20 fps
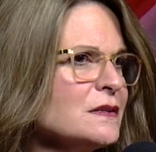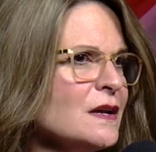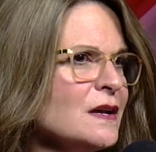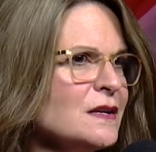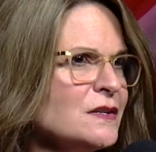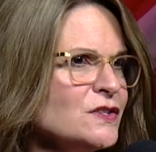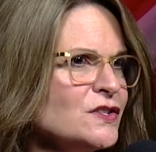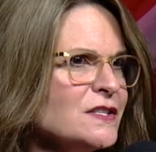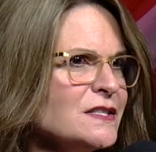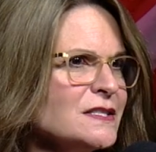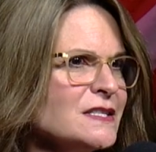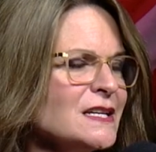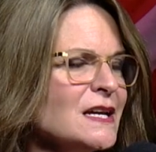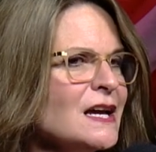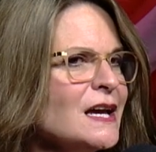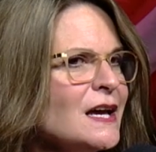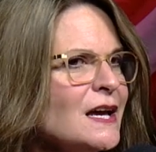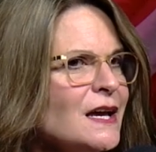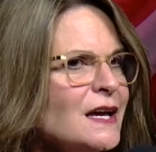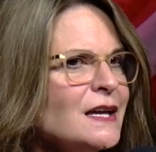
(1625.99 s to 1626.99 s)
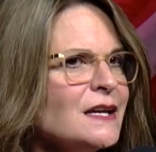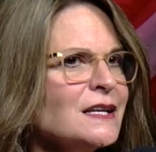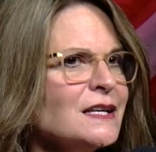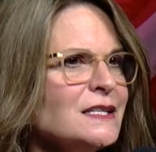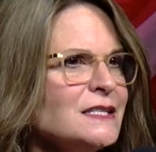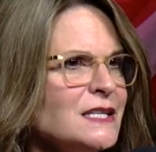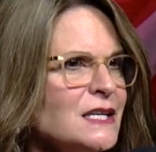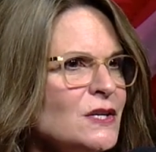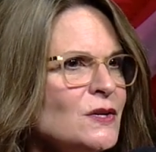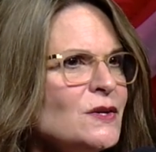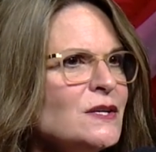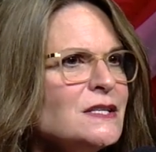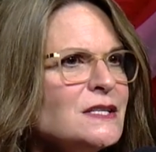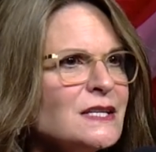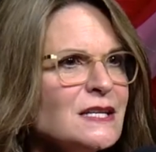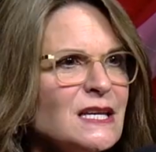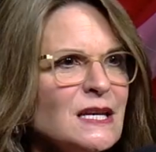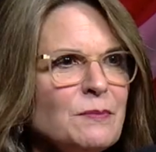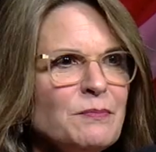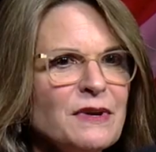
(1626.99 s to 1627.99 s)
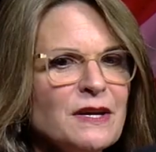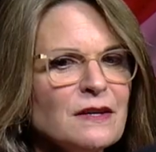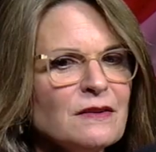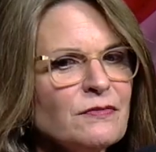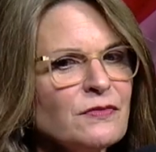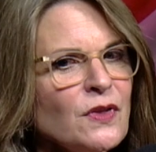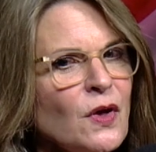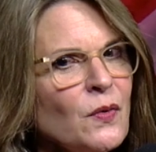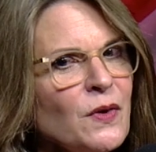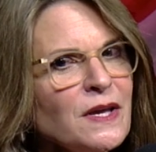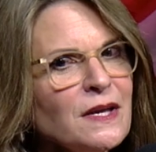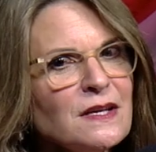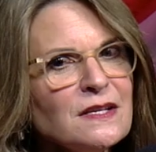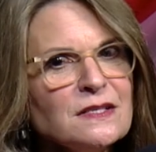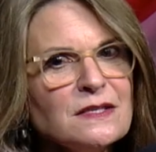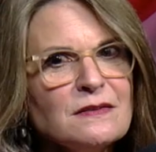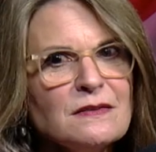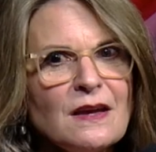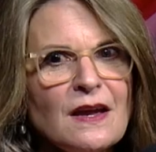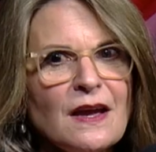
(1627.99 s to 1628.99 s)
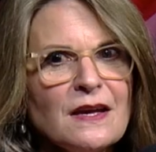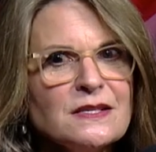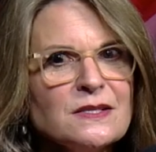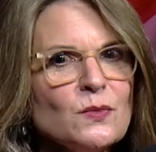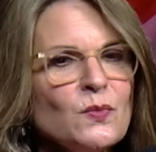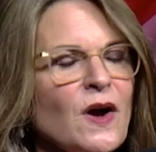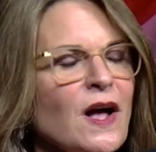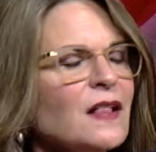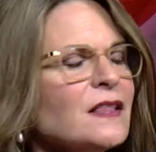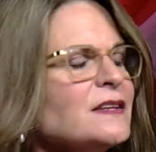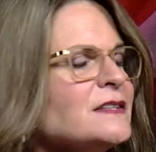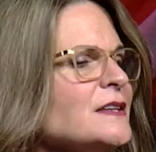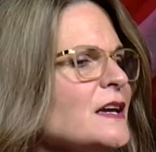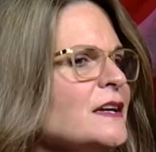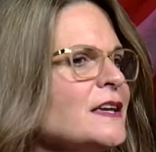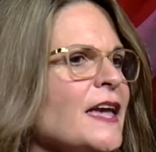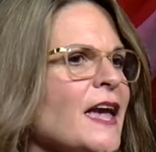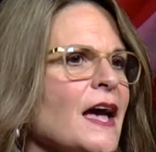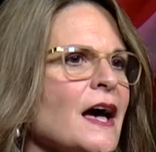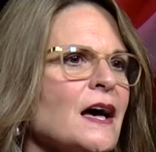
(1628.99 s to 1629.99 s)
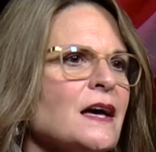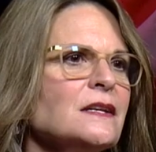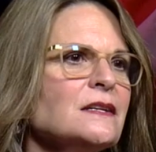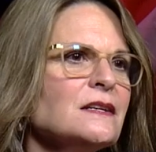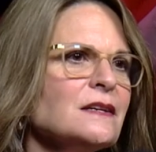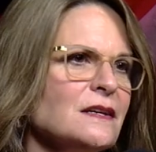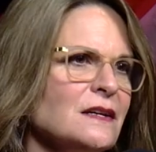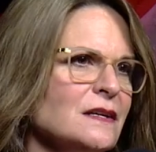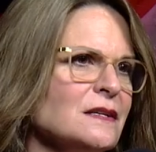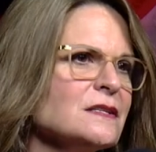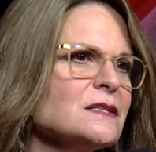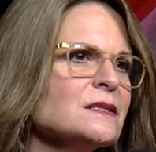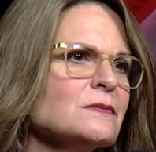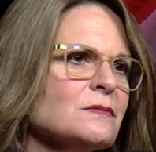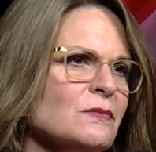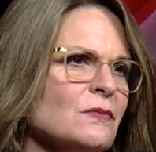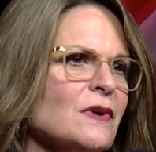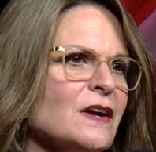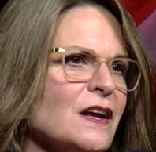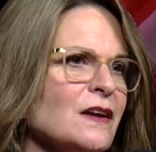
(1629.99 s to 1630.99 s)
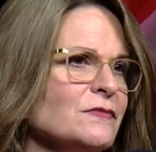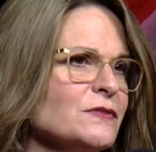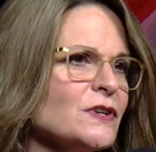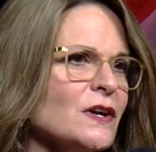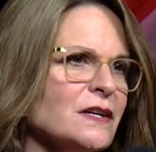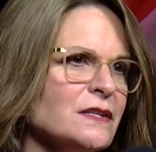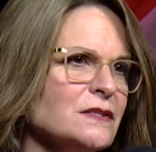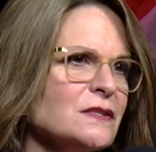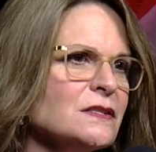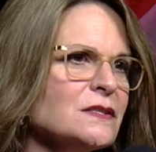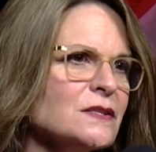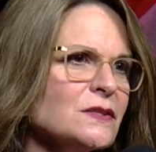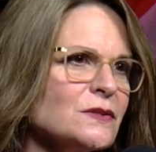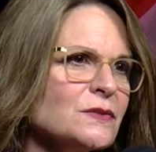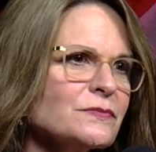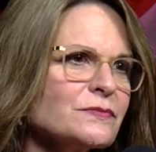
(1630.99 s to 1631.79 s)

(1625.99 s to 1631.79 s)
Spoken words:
And just continuing to keep it flowing as well as I can is what I've tried to do.